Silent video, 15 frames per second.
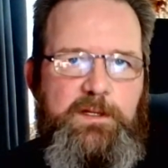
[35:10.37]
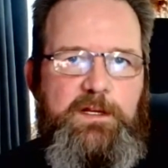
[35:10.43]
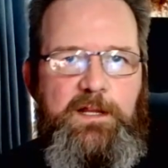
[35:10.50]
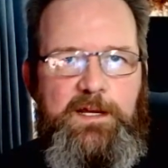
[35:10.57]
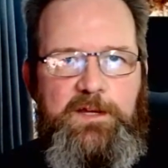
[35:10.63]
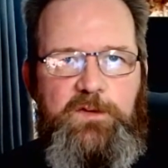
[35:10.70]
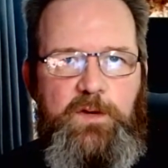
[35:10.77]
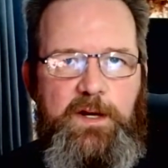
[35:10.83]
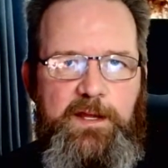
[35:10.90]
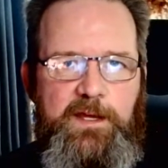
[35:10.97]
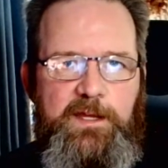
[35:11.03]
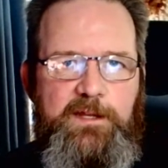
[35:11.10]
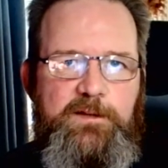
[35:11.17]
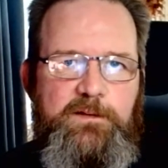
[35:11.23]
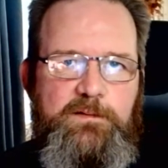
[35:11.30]
clicks right
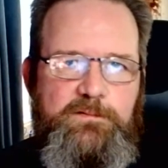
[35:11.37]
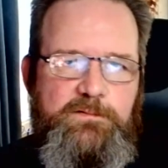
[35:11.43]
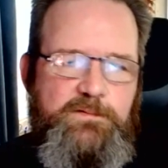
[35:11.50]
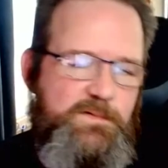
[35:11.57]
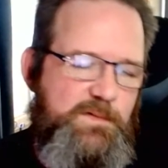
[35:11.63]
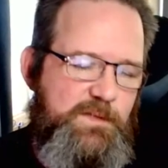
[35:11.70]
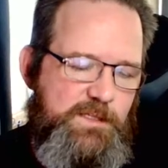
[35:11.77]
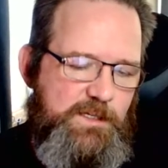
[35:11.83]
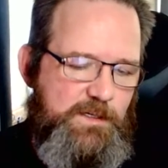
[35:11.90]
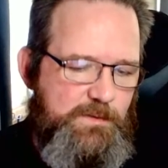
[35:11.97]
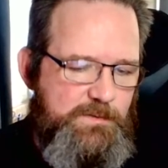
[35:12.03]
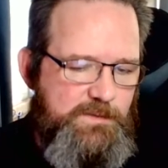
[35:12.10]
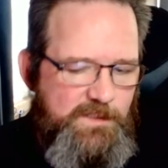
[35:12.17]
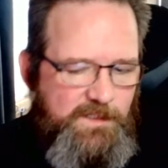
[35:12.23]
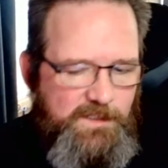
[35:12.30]
in.
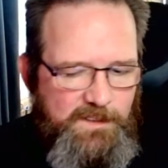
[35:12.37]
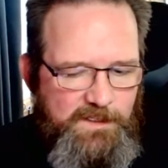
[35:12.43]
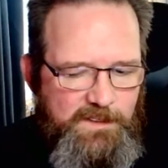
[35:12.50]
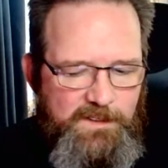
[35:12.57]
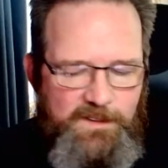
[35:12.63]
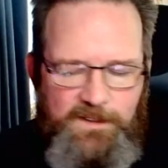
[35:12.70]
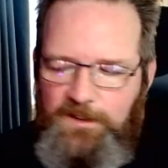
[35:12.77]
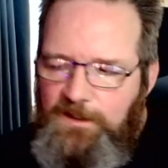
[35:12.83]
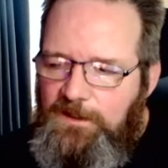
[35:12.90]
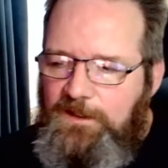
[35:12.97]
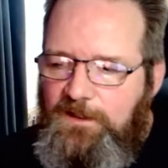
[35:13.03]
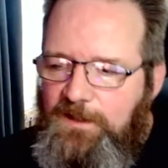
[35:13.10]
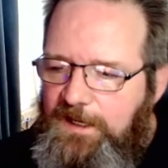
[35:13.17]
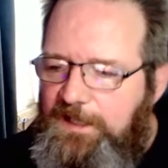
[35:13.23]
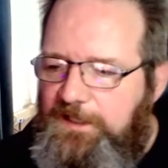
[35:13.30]
So
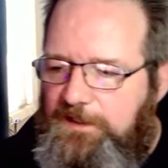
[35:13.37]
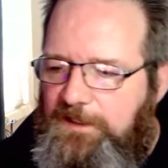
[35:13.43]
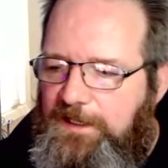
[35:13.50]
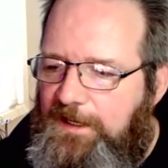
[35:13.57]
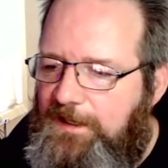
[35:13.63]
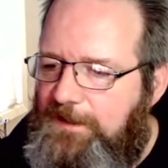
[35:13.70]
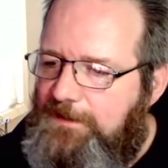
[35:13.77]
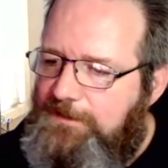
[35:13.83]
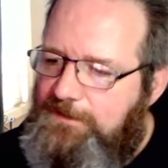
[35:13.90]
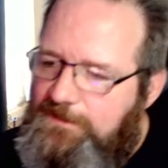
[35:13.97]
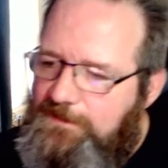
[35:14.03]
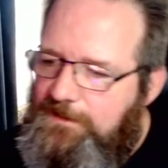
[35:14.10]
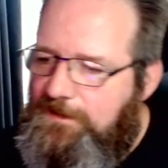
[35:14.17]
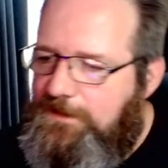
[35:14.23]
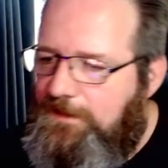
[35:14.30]
I could do that,
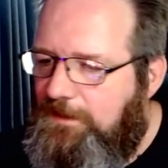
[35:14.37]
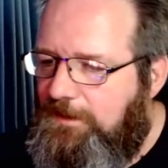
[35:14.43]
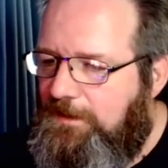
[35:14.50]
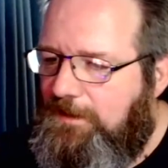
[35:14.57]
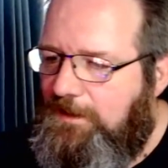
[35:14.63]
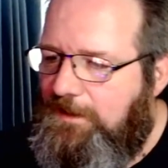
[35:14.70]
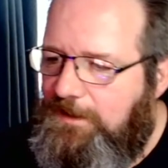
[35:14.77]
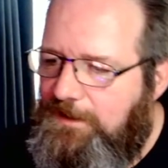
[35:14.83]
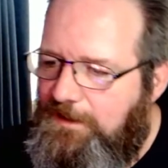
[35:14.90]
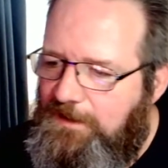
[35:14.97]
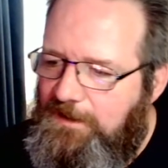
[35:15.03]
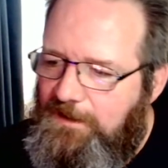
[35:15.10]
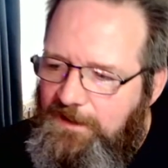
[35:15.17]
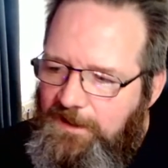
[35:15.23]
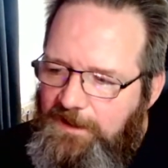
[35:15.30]

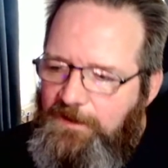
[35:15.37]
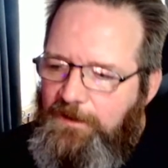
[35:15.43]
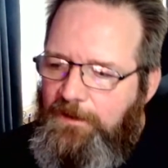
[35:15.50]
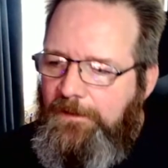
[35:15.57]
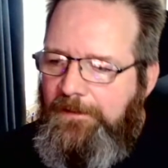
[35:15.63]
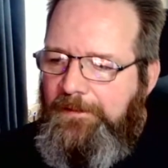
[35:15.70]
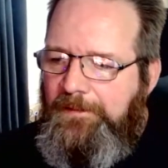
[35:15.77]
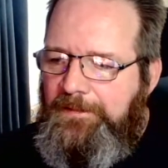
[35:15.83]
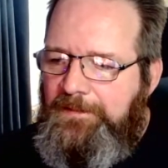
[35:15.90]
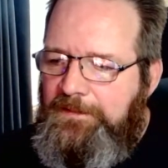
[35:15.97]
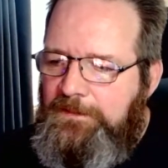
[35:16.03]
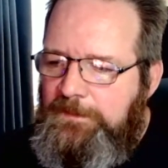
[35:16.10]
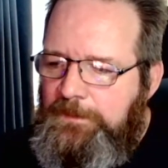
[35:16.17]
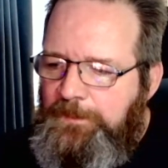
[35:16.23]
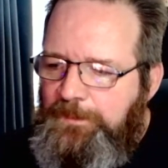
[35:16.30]
and
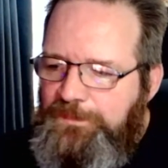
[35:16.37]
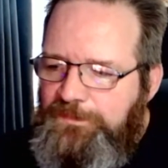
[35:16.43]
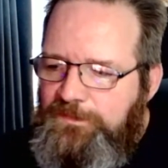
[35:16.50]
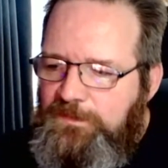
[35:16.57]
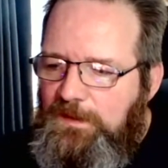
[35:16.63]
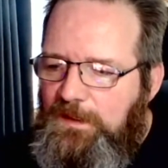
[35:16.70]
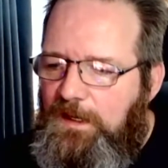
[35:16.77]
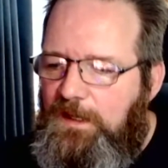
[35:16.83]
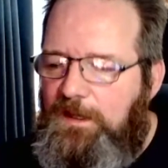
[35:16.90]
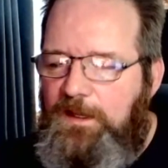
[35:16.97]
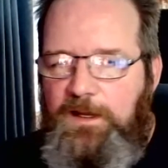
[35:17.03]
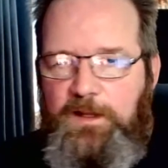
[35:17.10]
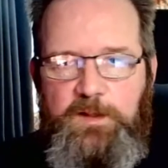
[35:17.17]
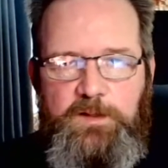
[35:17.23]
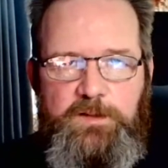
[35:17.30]

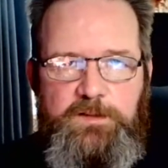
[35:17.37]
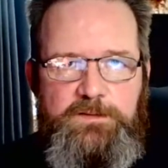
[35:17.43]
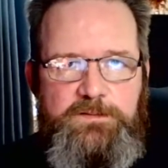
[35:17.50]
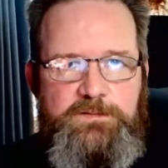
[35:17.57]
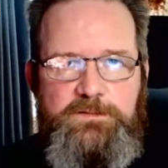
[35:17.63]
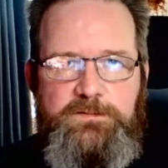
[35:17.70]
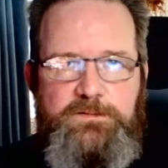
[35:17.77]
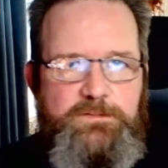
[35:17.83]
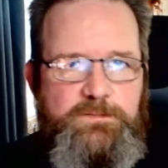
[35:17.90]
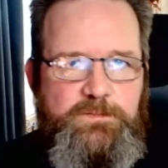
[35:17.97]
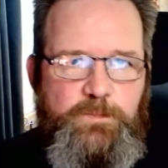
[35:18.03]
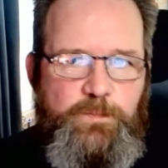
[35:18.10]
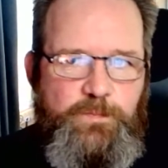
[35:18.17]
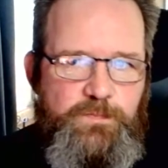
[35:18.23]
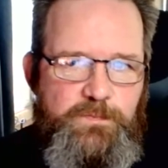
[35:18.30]
then
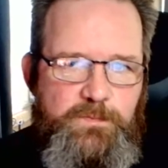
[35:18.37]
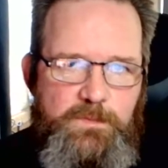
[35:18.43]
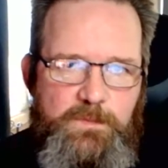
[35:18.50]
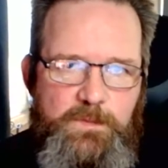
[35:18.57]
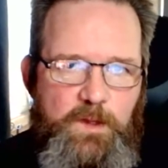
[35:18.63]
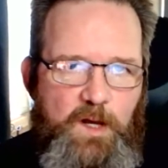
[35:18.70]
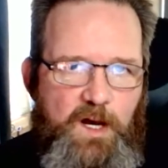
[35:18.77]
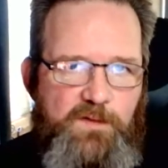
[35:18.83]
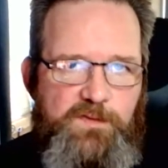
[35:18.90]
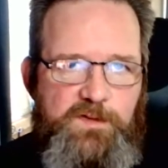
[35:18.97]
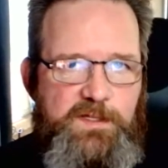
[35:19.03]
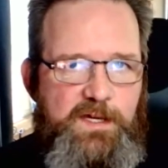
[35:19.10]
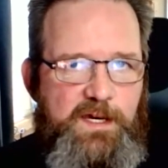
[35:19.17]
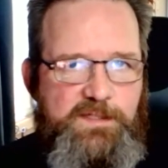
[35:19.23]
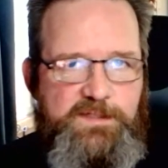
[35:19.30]
offer
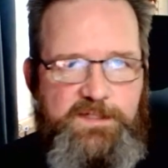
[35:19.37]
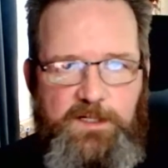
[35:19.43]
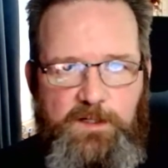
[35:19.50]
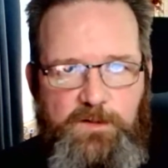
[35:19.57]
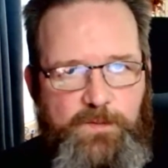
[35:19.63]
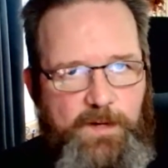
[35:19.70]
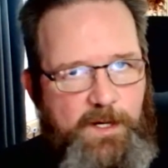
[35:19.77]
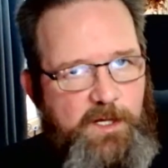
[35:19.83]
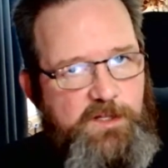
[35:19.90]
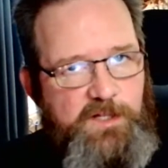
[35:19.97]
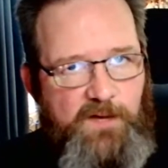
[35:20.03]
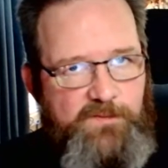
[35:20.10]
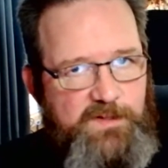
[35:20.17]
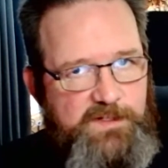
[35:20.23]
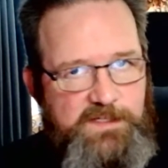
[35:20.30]
the STL files,
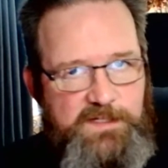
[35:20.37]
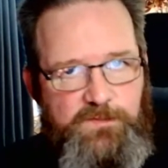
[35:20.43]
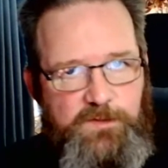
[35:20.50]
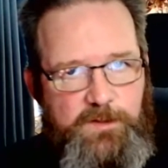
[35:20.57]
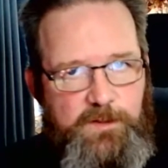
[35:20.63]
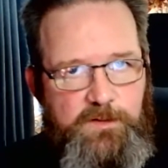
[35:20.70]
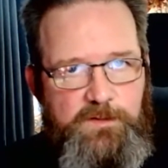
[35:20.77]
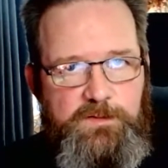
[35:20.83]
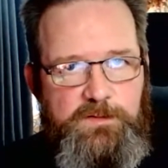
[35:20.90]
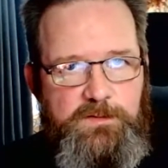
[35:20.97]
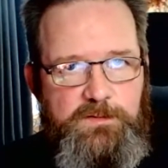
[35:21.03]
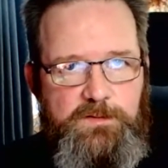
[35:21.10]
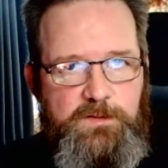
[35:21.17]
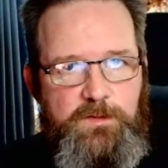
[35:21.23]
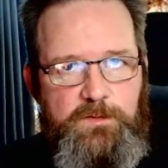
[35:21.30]
obviously, for those
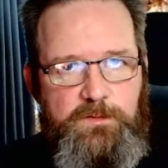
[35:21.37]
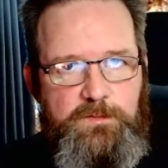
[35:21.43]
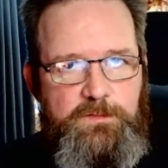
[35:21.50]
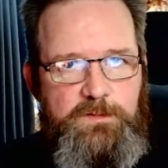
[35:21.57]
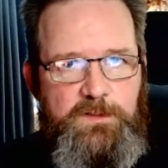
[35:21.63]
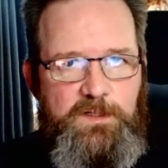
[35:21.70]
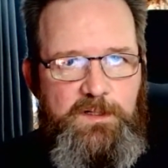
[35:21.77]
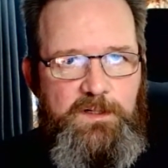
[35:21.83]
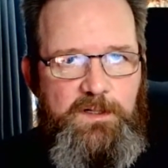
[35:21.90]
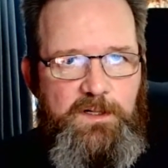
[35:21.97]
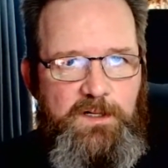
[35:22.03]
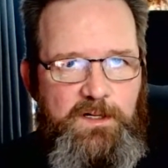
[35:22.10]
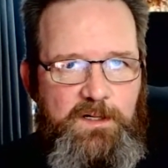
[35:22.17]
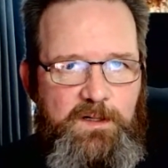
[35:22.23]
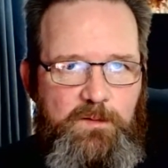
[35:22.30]
who
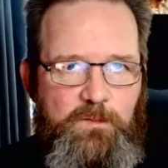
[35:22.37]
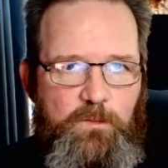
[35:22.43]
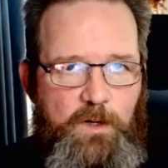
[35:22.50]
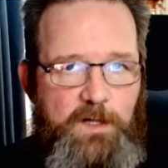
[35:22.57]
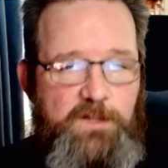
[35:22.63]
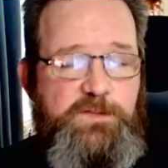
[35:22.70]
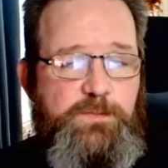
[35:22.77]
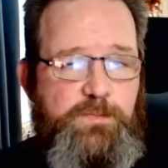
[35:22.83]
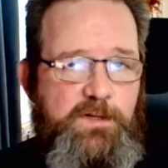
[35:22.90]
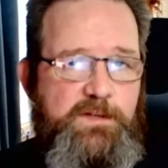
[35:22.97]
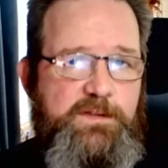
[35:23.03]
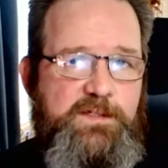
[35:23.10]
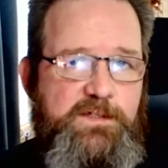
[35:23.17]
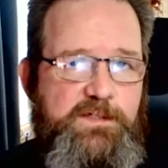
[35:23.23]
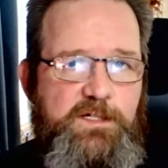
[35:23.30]
want to
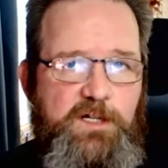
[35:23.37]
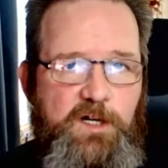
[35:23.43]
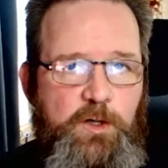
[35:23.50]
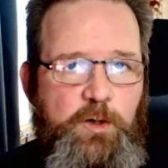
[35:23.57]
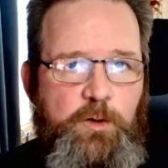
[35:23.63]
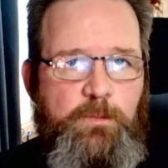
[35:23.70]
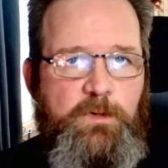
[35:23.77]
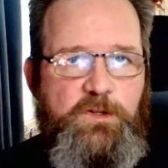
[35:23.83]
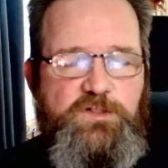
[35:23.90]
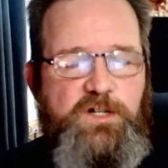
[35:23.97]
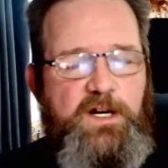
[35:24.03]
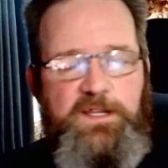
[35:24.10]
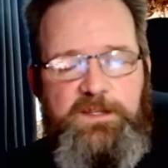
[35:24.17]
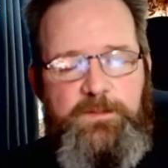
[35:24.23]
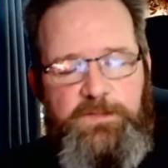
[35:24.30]
print this at home and
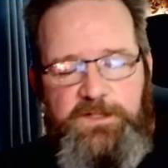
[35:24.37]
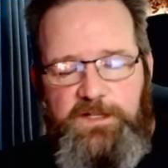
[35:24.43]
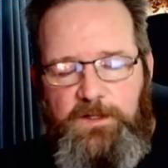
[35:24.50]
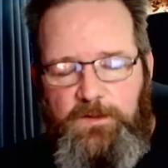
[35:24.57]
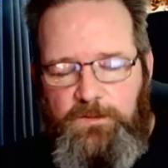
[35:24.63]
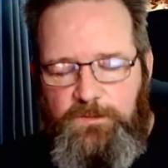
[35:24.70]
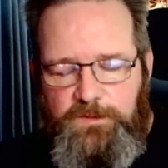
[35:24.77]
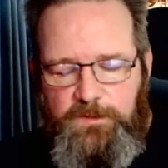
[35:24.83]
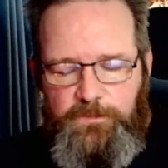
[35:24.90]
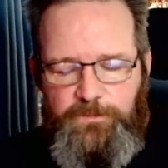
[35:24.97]
try it themselves,